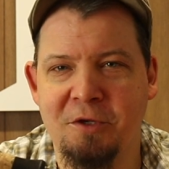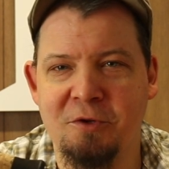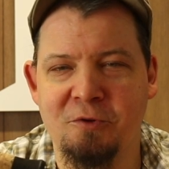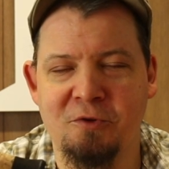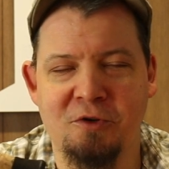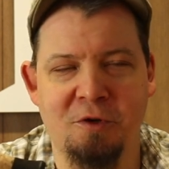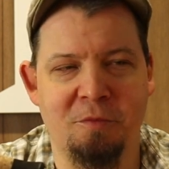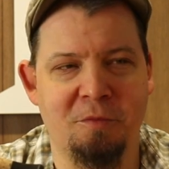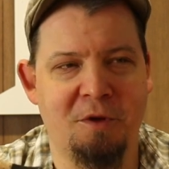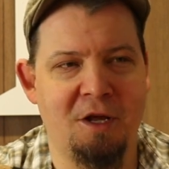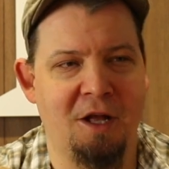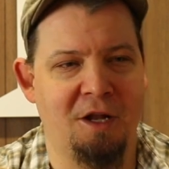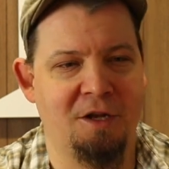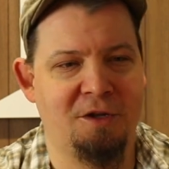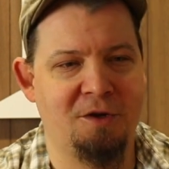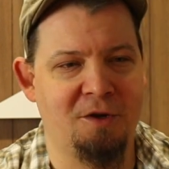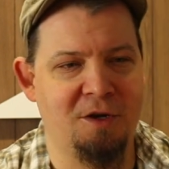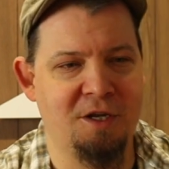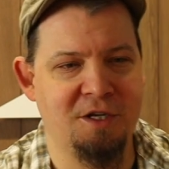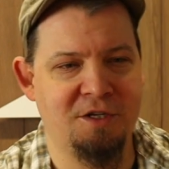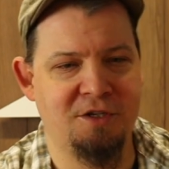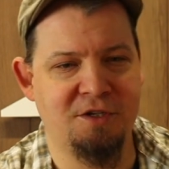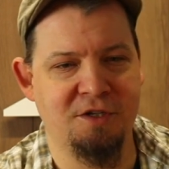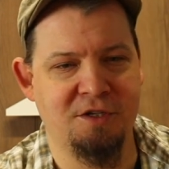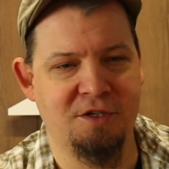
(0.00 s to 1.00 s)
some
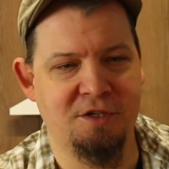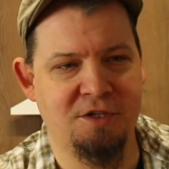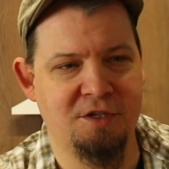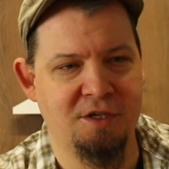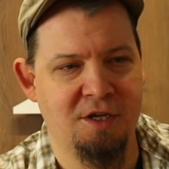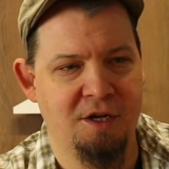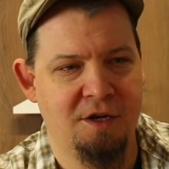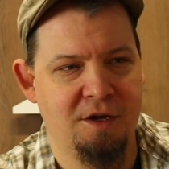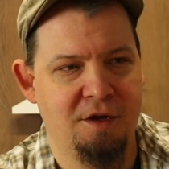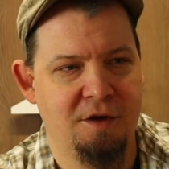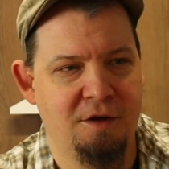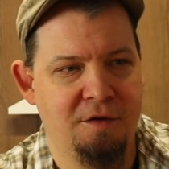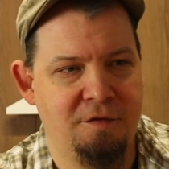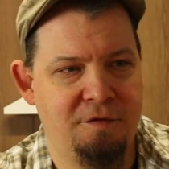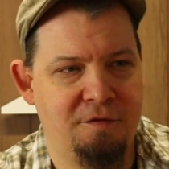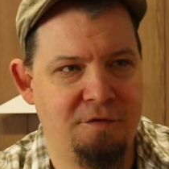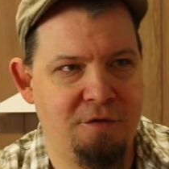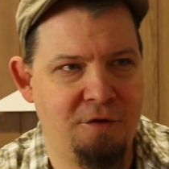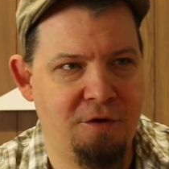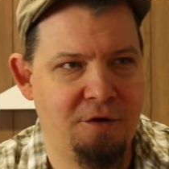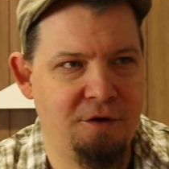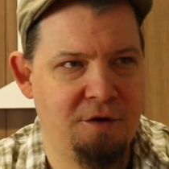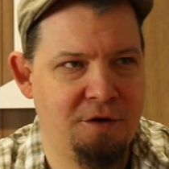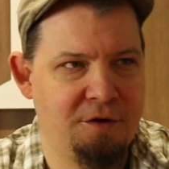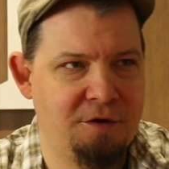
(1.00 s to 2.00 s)
calculations.
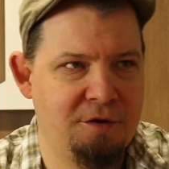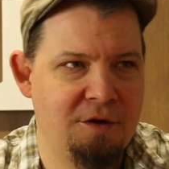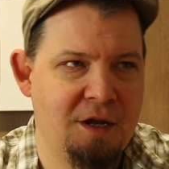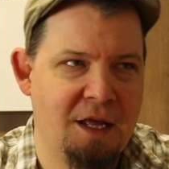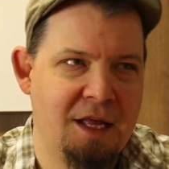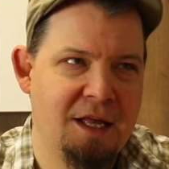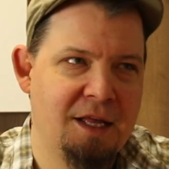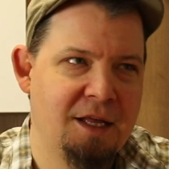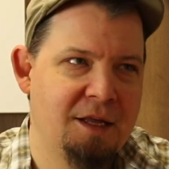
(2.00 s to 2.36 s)
400,